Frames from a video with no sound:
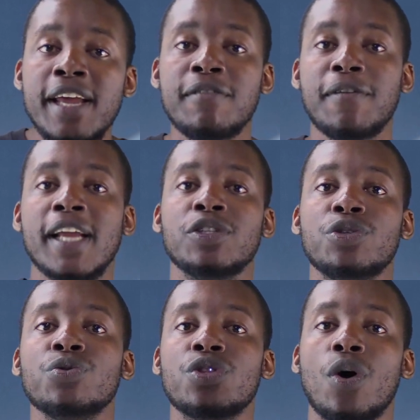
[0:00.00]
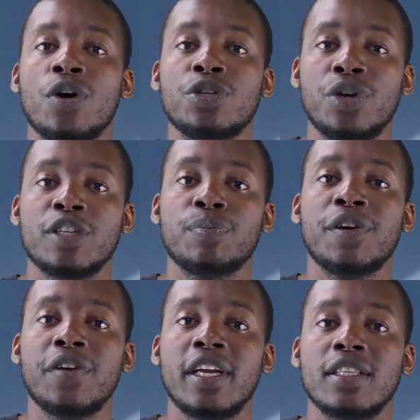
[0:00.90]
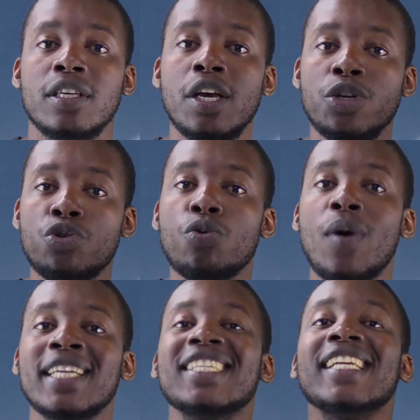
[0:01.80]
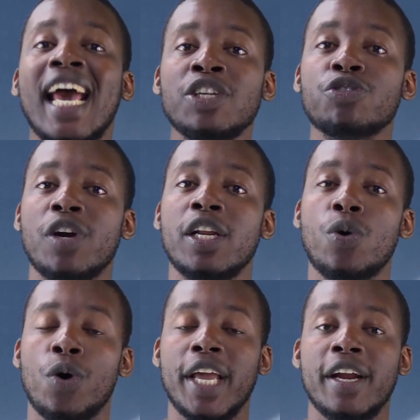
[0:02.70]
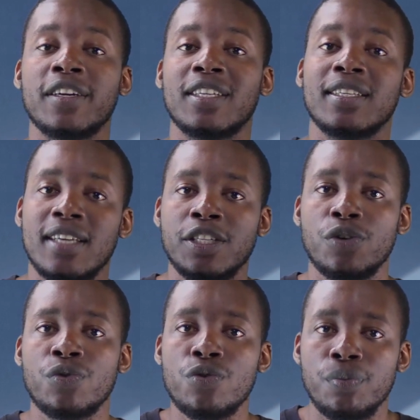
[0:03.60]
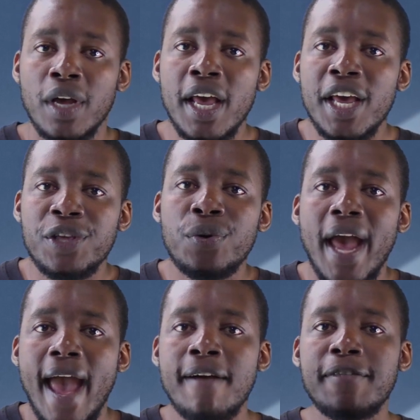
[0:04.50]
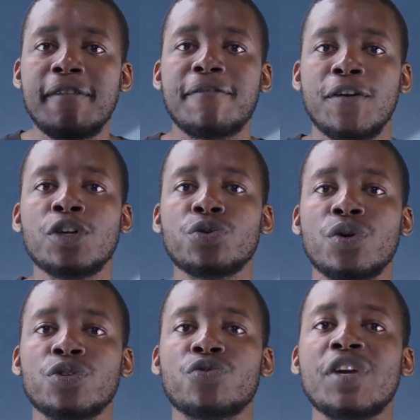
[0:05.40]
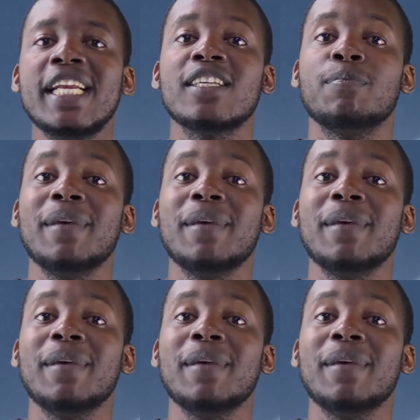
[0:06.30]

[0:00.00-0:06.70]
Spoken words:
and fine-tune the audio experience to what naturally occurs in such a room. You have a virtual screen as